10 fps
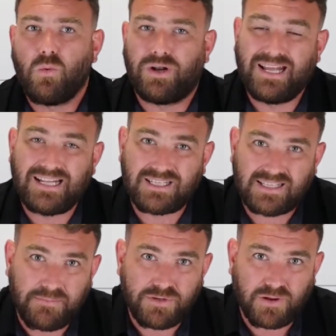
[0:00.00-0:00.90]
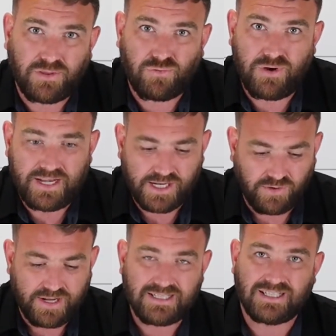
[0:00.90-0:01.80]
when it hits the temperature about 3
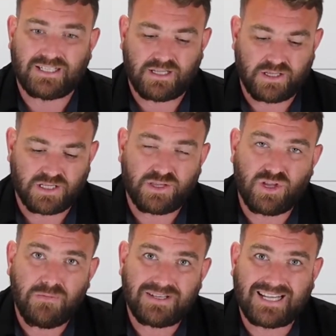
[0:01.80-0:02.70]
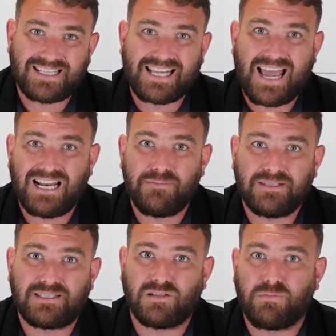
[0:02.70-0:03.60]
degrees, there's a thermostatic
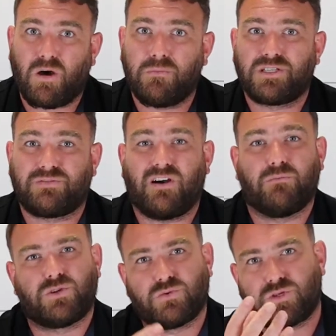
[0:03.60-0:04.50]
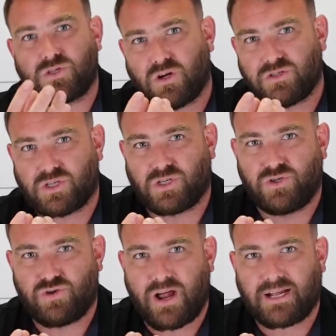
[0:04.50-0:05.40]
element in the bottom of this valve which will start to
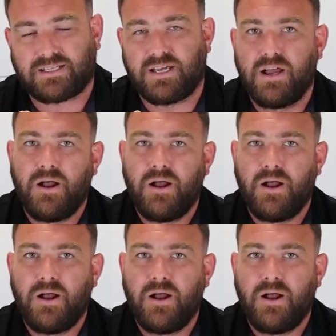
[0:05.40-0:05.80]
contract.